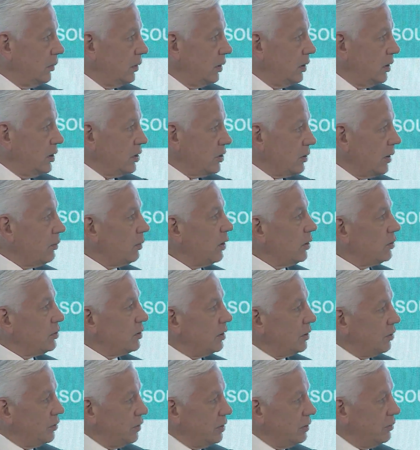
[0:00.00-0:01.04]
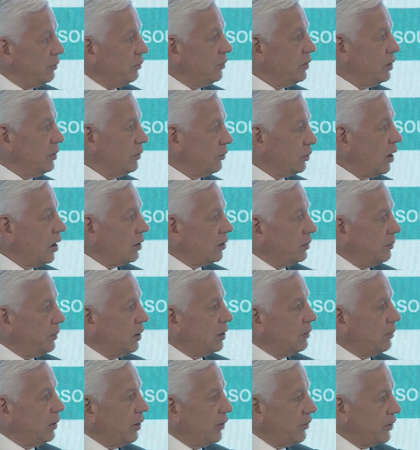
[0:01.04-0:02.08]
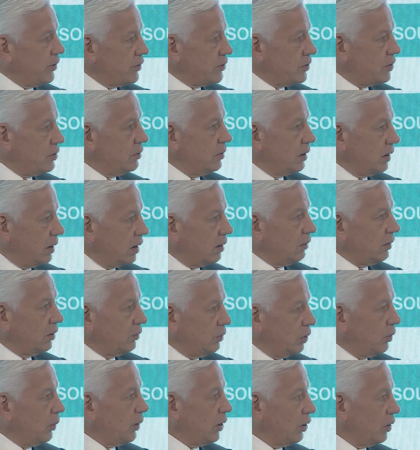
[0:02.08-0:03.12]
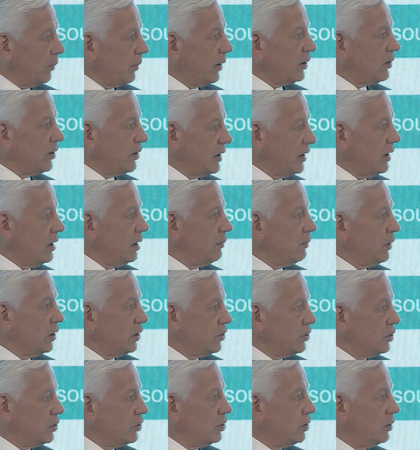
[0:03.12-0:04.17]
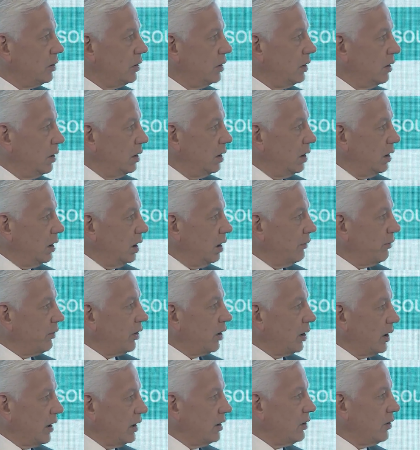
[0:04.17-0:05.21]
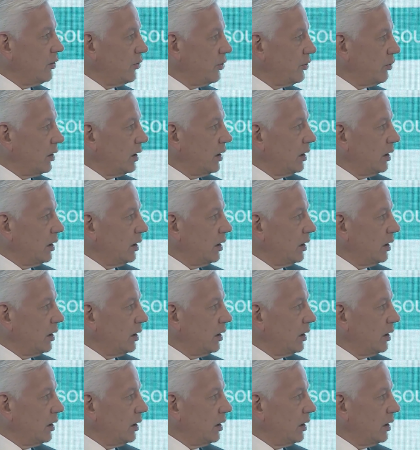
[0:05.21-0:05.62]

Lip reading: So I'm not, you've talked a bit about this too, and I do want to go back to the image of our industry.